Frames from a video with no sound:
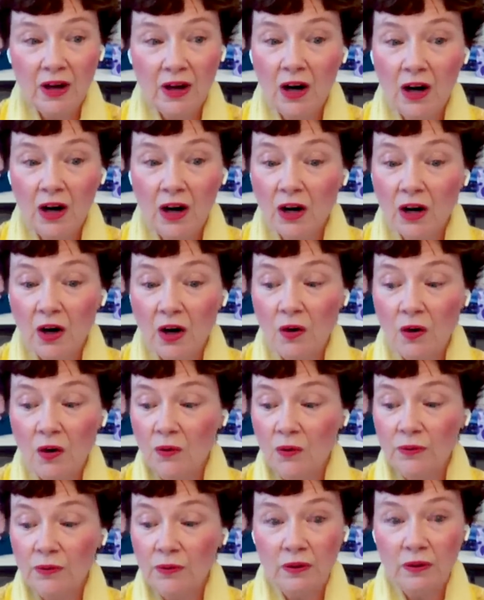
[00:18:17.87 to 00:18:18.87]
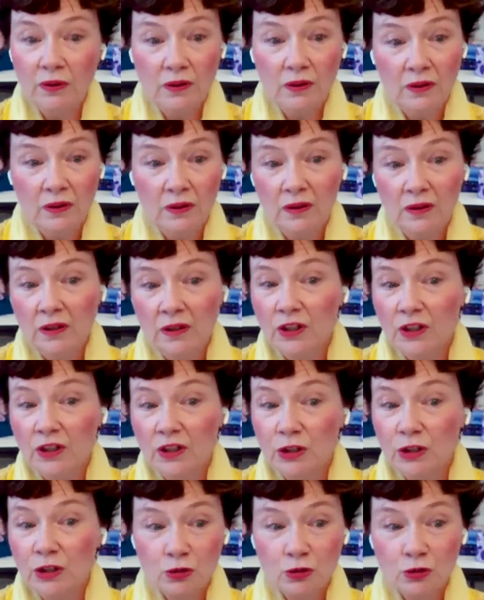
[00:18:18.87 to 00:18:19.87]
in our own
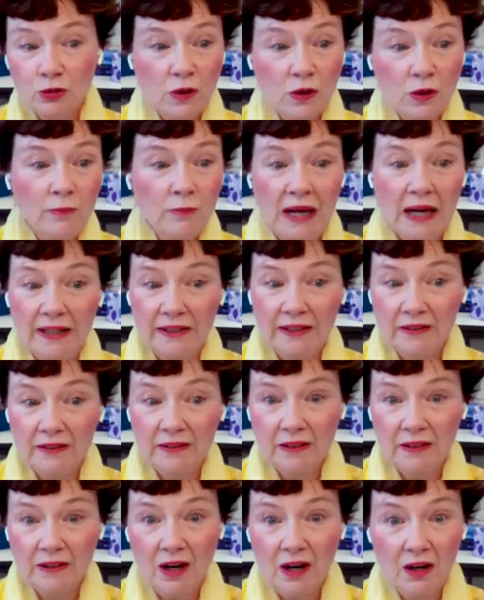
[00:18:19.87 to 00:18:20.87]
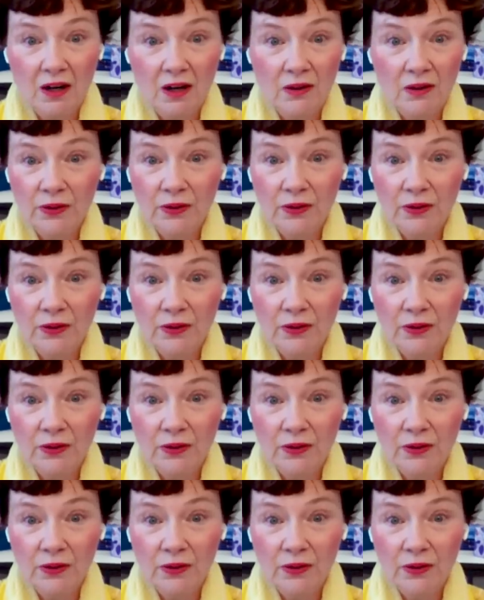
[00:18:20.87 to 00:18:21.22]
control mind.